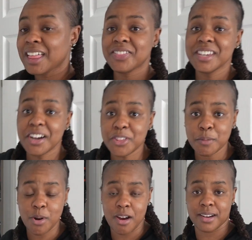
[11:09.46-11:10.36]
The other
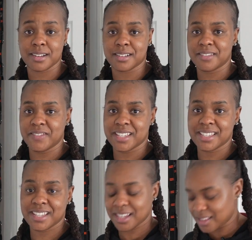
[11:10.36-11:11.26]
part of this
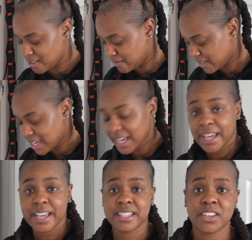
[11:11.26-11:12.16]
that I love
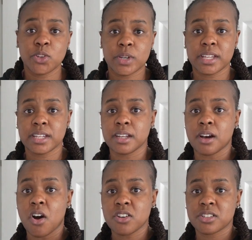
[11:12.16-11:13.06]
is that you can
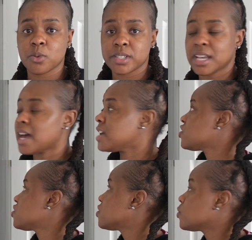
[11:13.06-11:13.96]
also attach
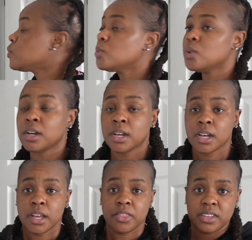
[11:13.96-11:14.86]
to
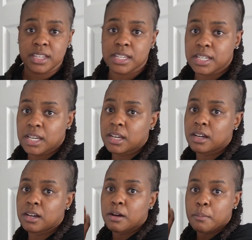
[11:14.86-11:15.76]
the
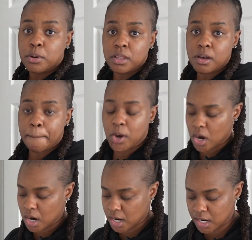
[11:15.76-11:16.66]
pull-up
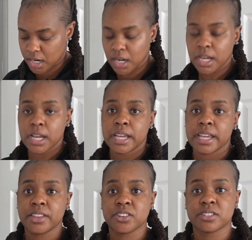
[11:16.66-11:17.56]
bar
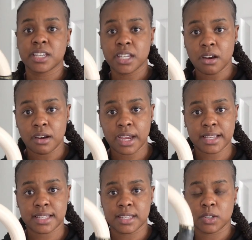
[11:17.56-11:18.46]
either
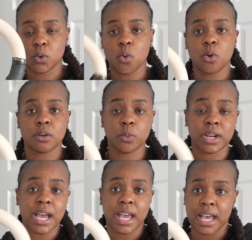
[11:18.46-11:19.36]
TRX, or what
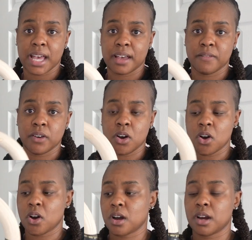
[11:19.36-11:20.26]
I have
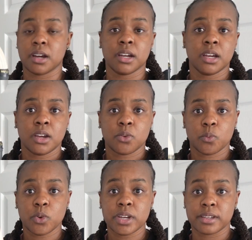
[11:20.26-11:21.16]
are
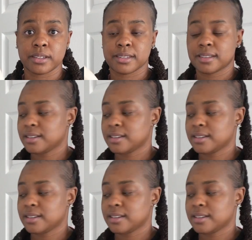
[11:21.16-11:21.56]
rings.